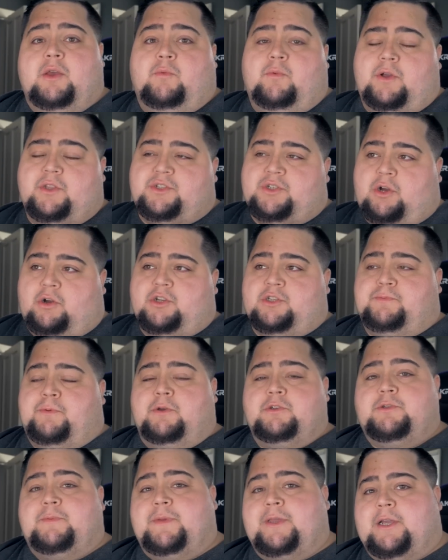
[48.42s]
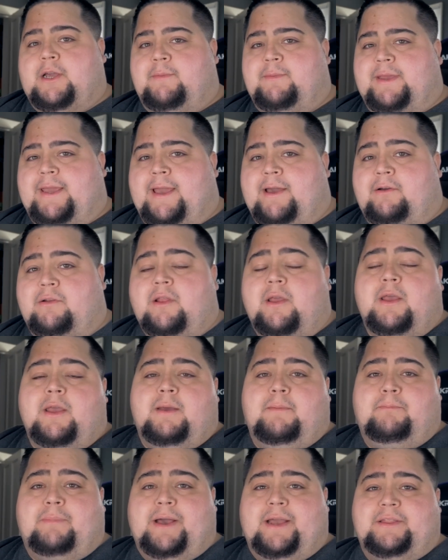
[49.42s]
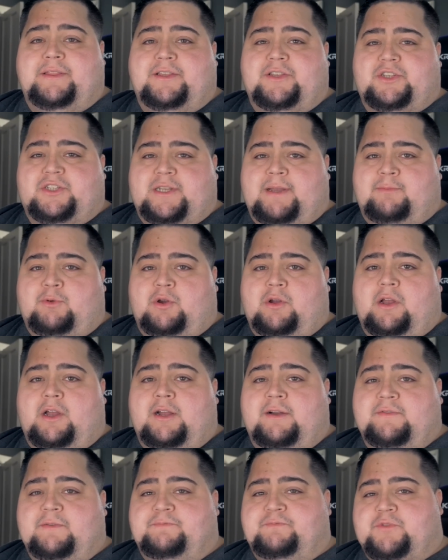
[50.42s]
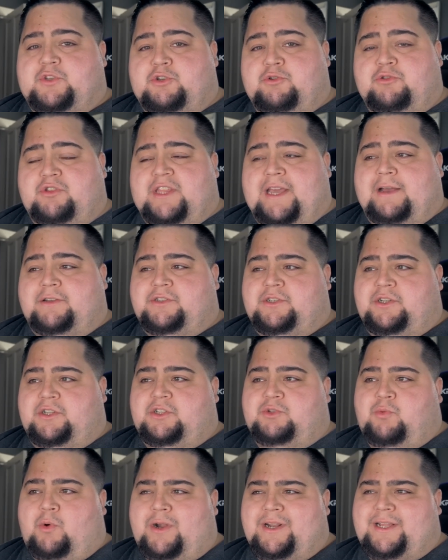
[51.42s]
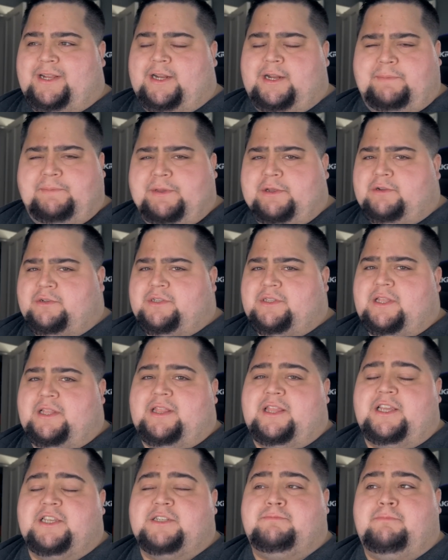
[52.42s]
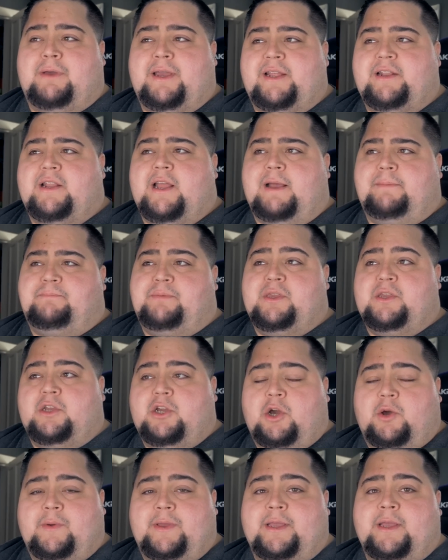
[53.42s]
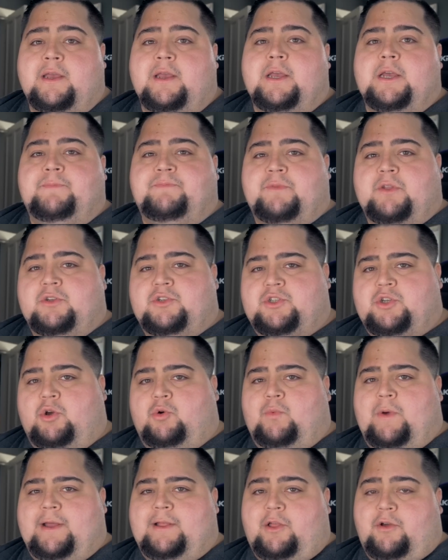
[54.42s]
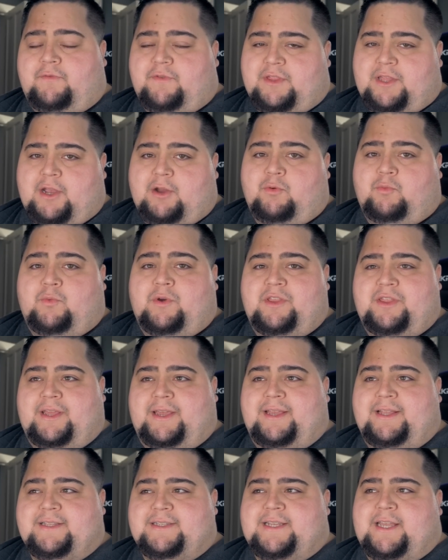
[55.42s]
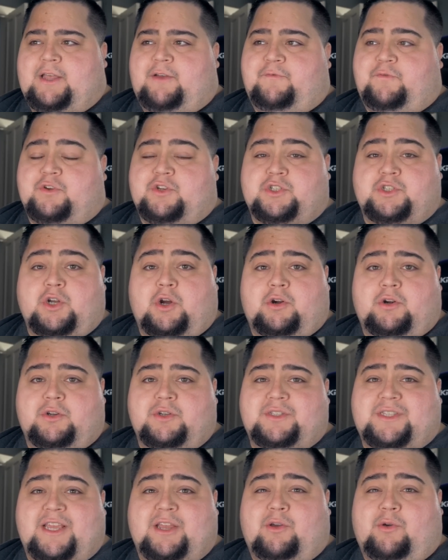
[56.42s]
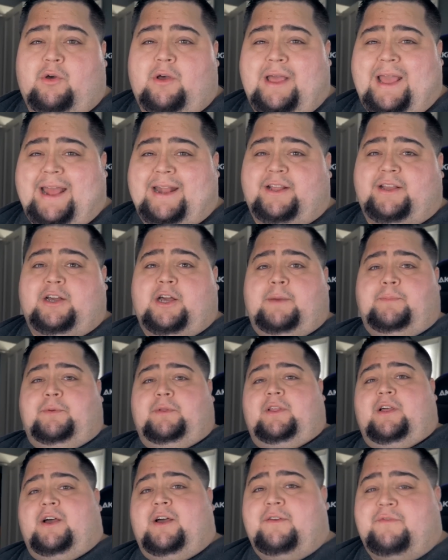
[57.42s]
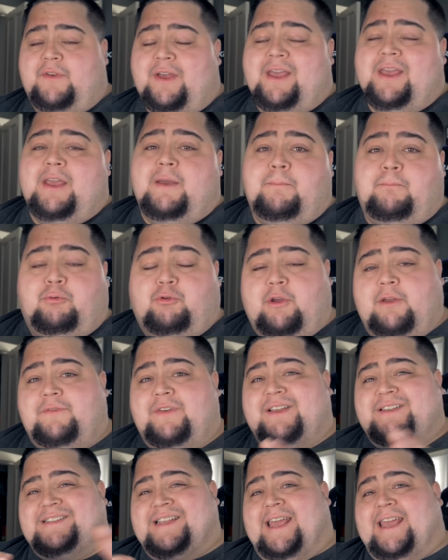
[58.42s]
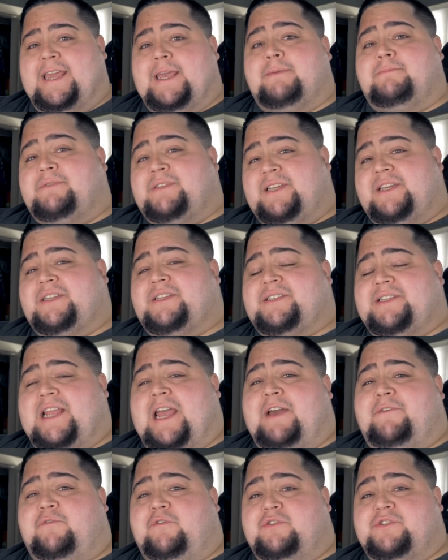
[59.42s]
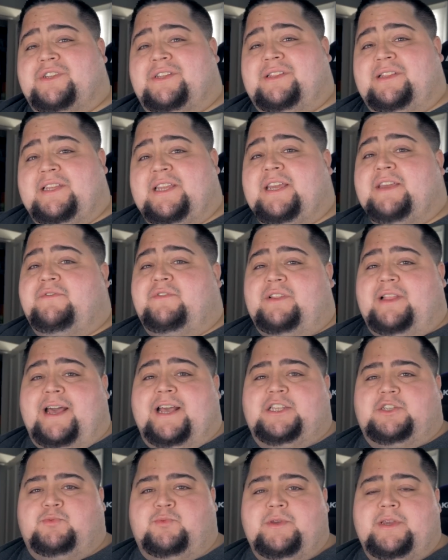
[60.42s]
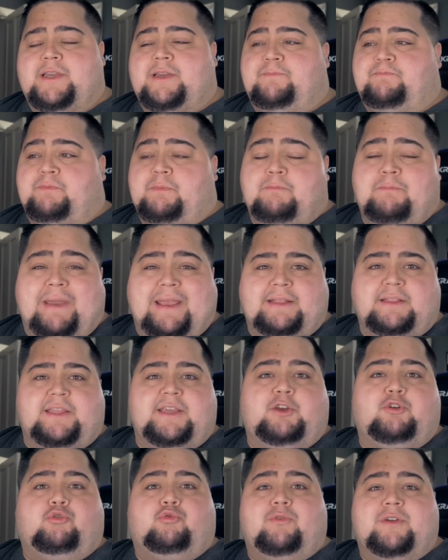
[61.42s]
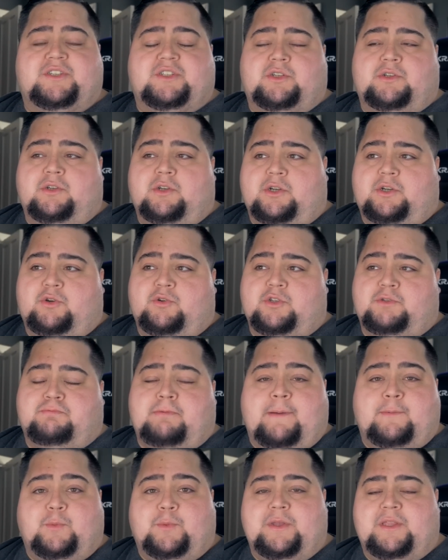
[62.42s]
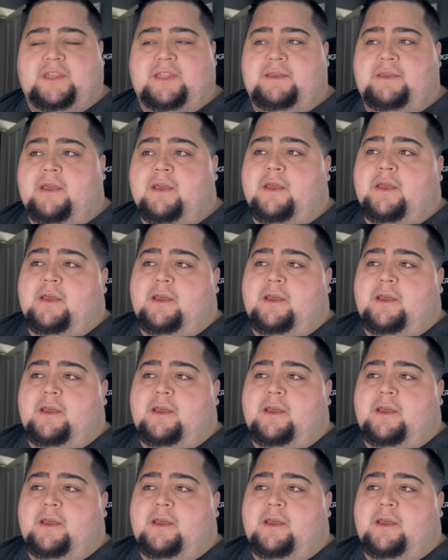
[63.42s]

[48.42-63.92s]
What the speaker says: which are supposed to be coming out by the summer of 2020. It appears that things might not be going so well over there with Intel. For starters, they had a couple of previous AMD staffers leave last week, mainly Chris Hook, who's probably the